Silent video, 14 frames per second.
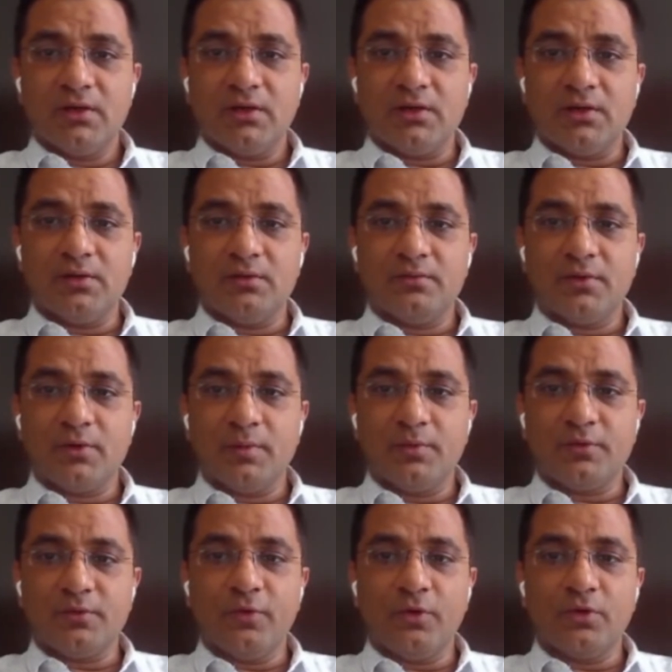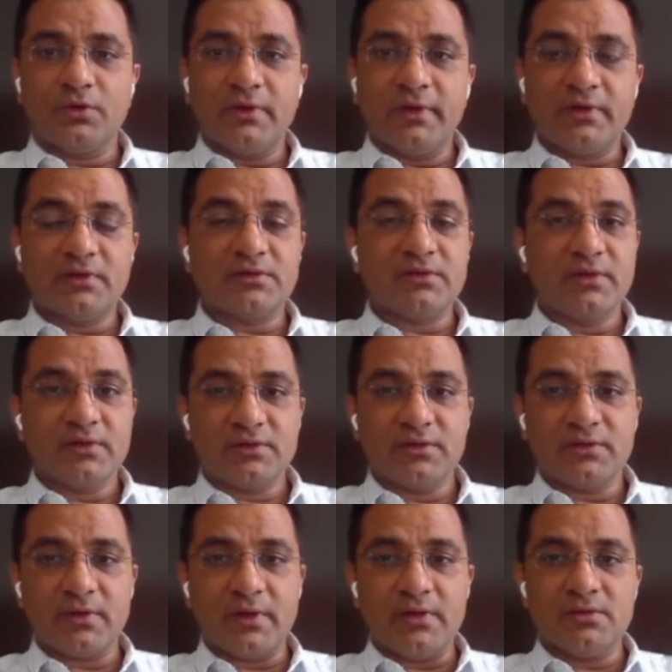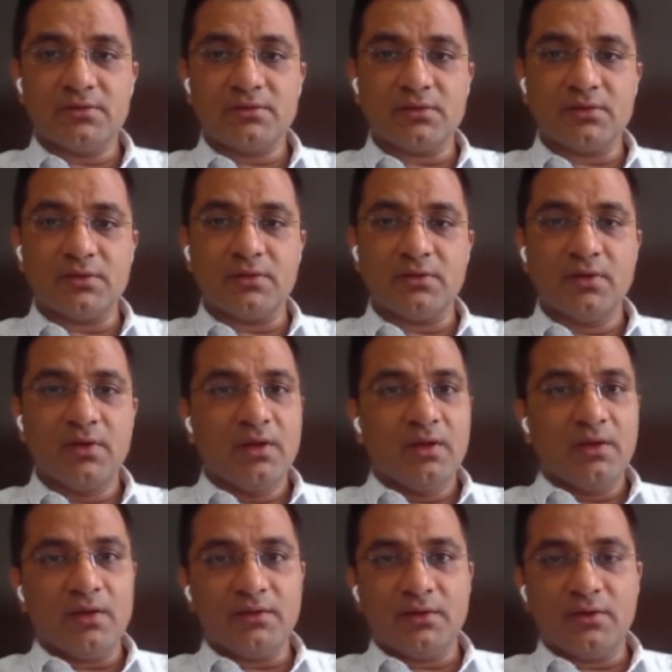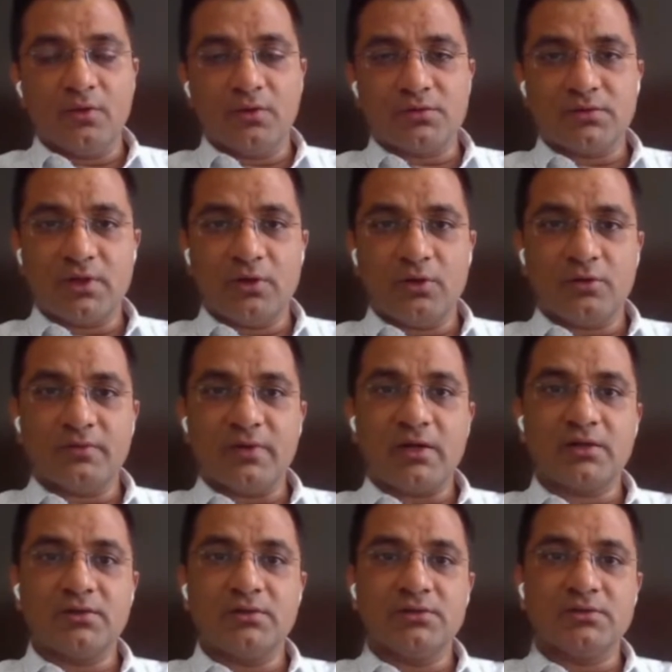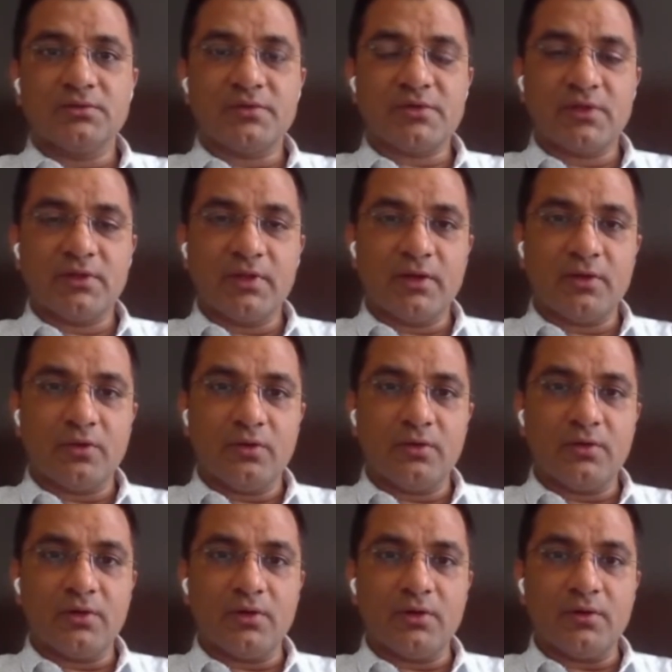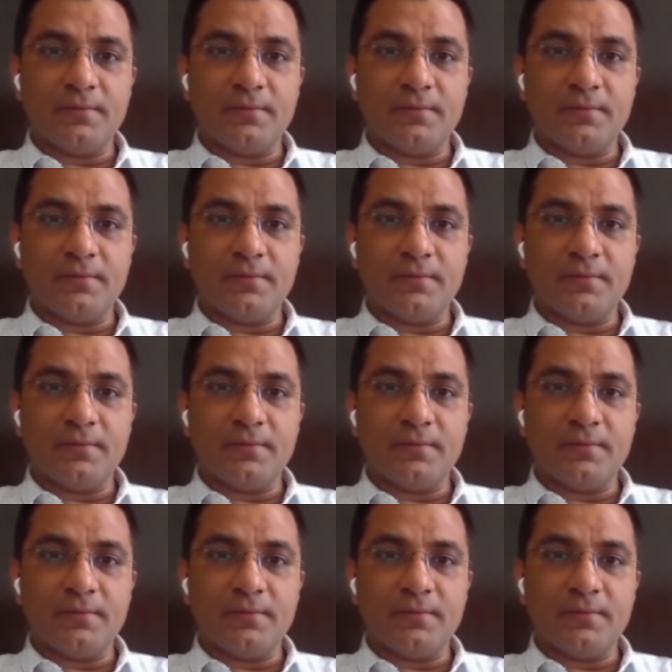we're able to follow the latest industry trends, and then also there are a lot of articles which are there on